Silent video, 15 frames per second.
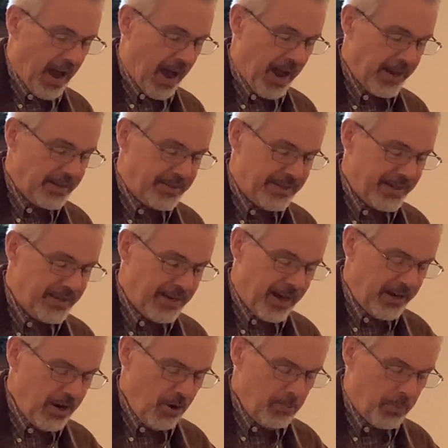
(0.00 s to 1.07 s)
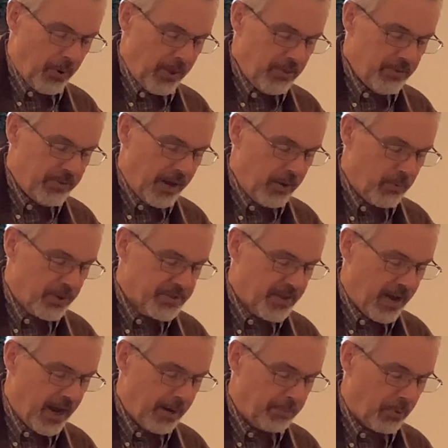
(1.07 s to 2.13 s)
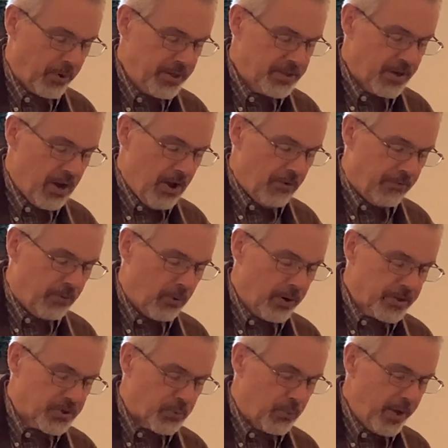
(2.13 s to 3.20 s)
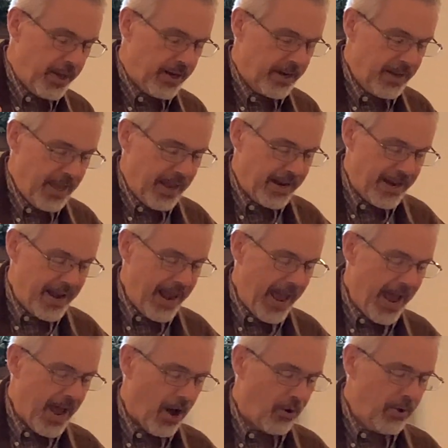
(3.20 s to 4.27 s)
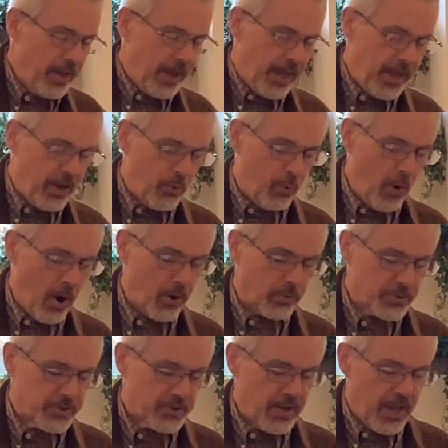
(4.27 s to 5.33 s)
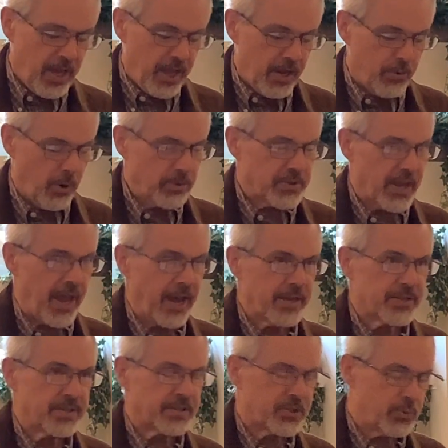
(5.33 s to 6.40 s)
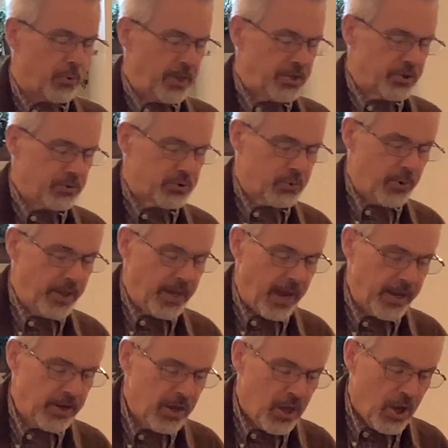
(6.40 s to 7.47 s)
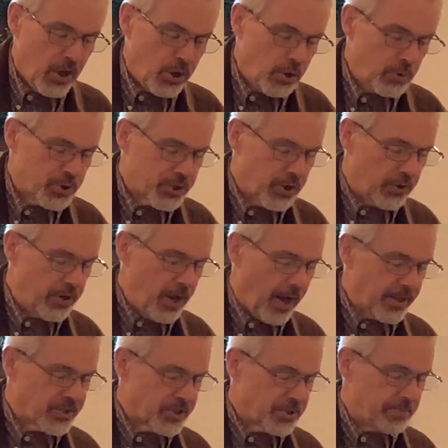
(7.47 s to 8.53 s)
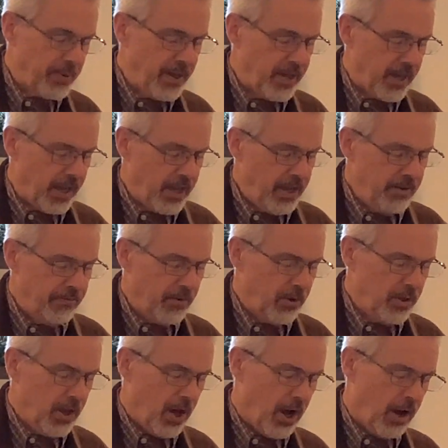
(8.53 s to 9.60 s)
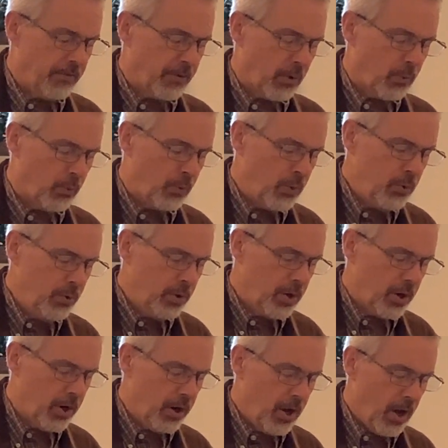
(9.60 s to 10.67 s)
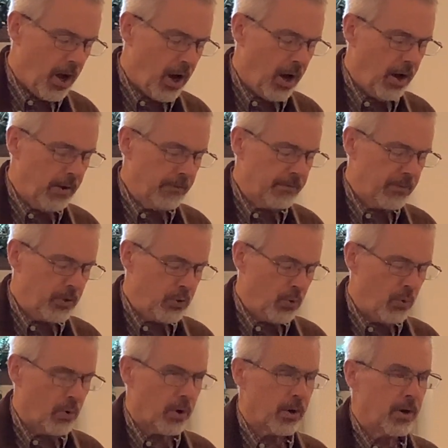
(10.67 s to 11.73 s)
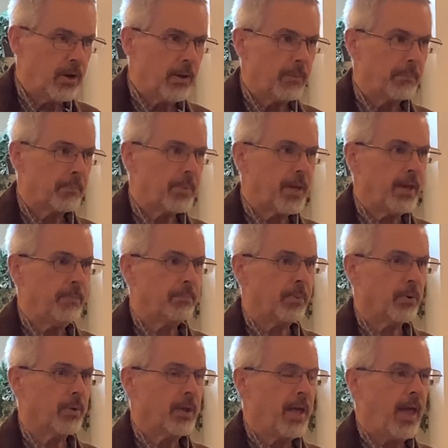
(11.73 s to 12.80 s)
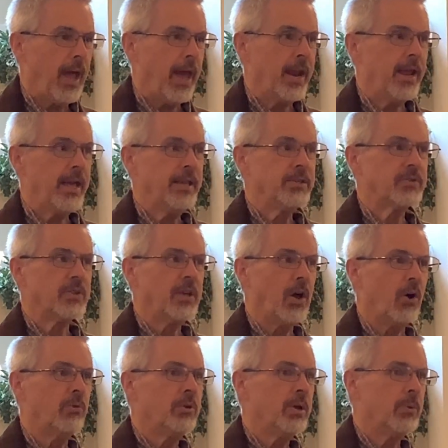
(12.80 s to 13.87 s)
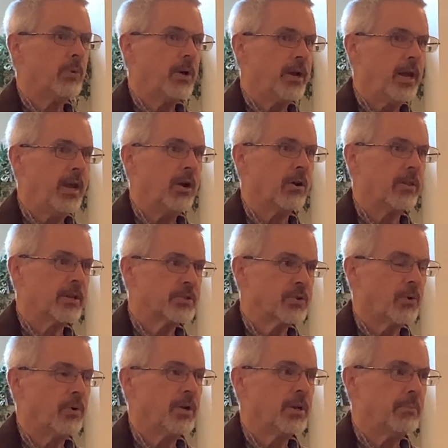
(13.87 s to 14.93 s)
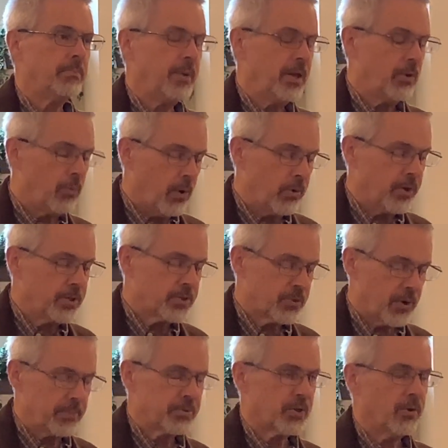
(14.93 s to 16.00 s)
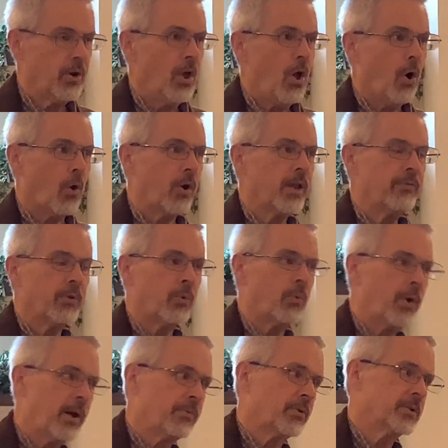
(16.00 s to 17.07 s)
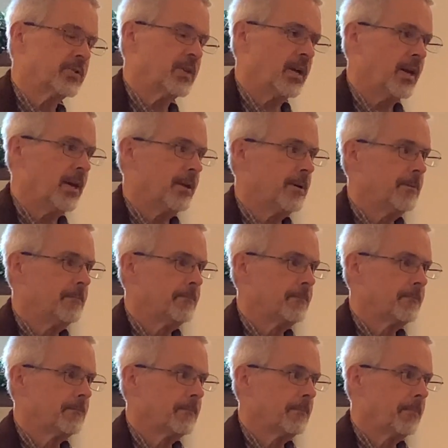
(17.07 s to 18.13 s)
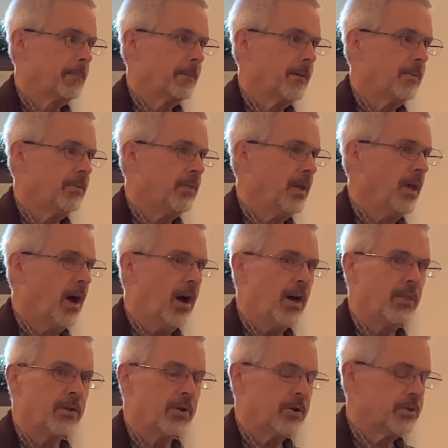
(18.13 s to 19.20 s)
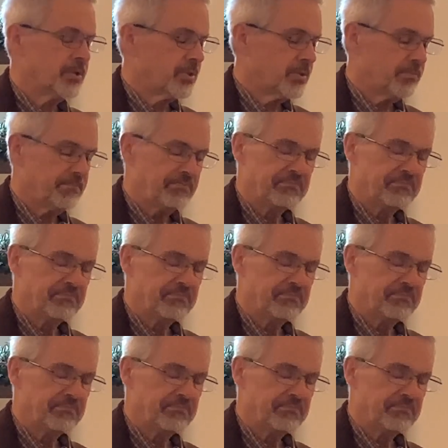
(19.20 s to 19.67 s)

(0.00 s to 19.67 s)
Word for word: I did not know, brethren, that he was the high priest, for it is written, now he quotes. He quotes Exodus 22 28, you shall not speak evil of a ruler of your people. And he's the only one here that's going to be quoting Scripture or even referencing it. The others,